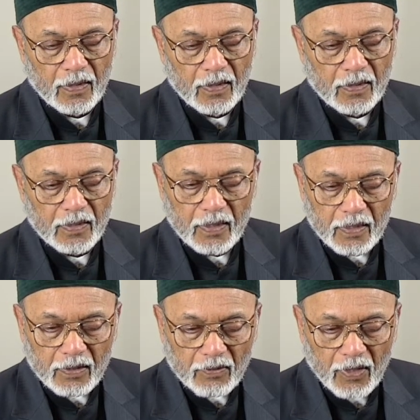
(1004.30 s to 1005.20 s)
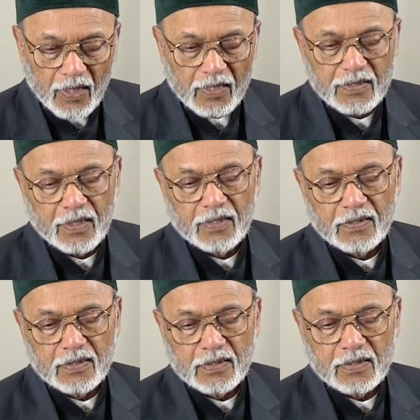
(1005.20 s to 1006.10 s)
the Quranic
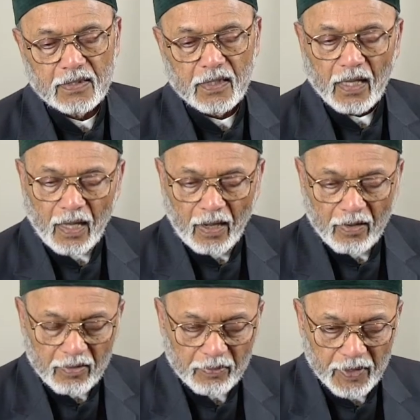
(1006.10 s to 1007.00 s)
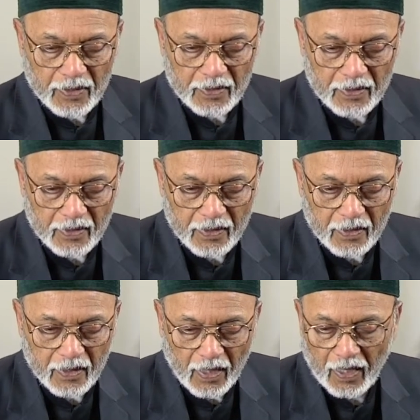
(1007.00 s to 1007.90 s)
sciences, Arabic,
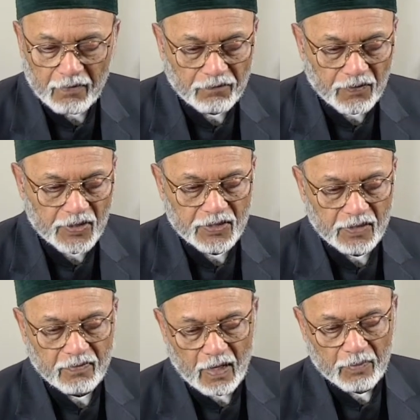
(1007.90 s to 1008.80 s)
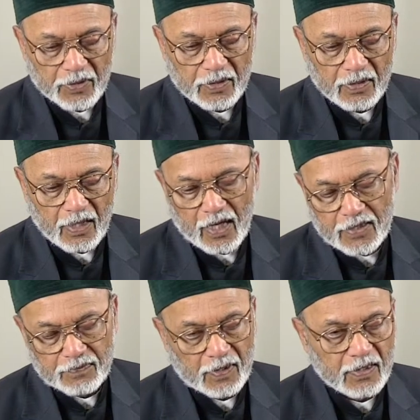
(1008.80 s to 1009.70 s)
and Farsi grammar,
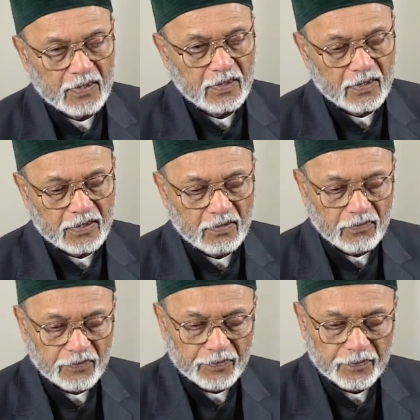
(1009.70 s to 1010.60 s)
as well as Tasawwuf.